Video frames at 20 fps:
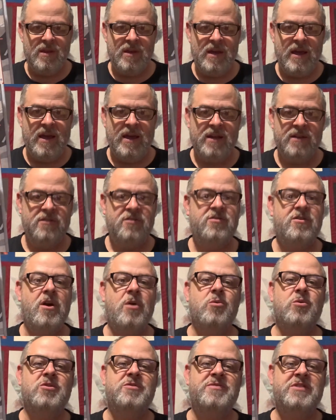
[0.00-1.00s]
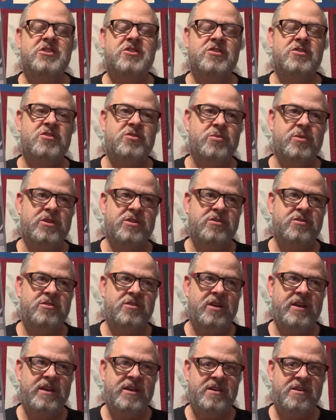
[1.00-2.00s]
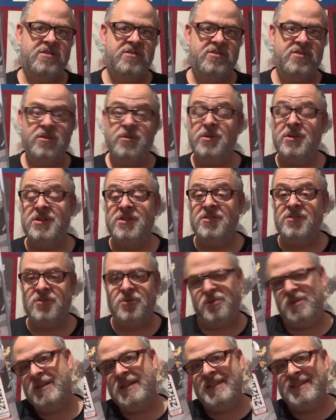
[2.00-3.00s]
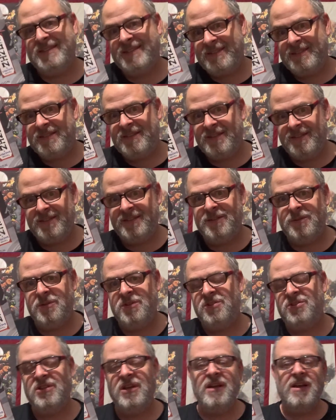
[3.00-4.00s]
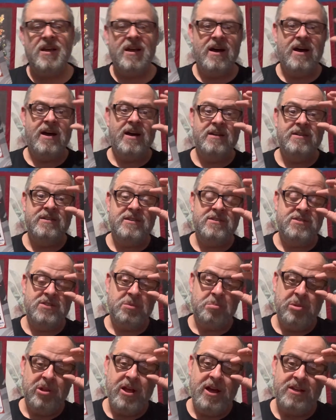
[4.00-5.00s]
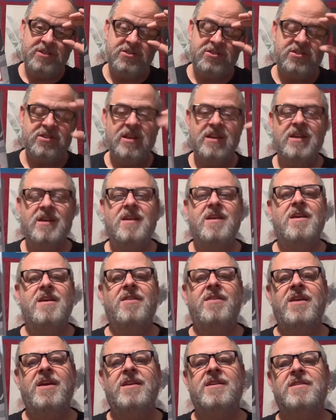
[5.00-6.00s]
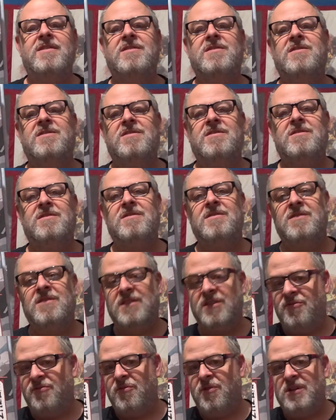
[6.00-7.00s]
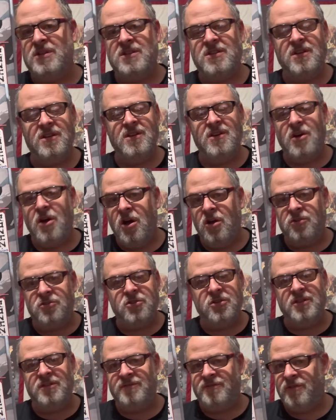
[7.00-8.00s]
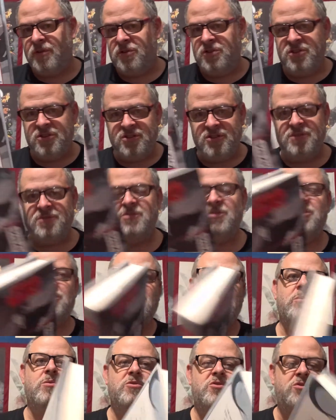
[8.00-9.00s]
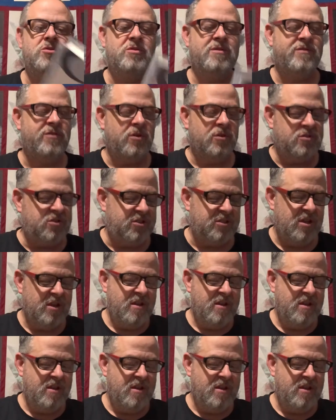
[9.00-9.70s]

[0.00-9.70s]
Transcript: And Star Wars Visions was a series, or is a series, on Disney Plus. That is different alternate versions of the Star Wars universe